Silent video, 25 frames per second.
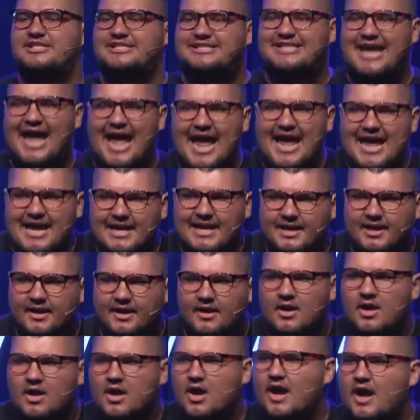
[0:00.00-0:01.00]
take
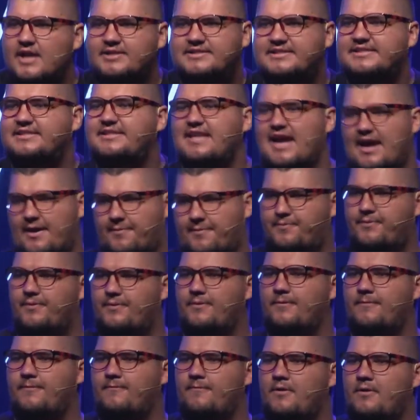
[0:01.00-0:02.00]
a step.
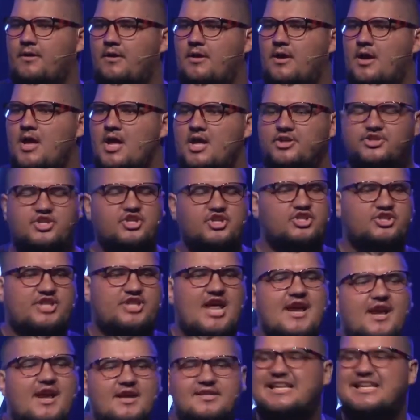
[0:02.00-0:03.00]
Just
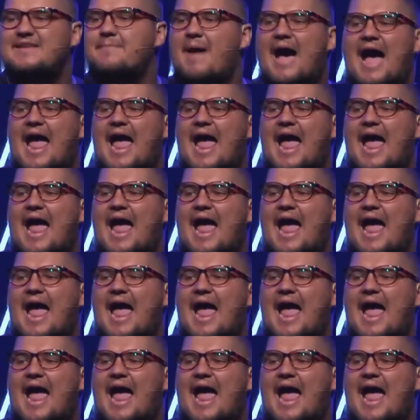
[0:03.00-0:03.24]
take a step. I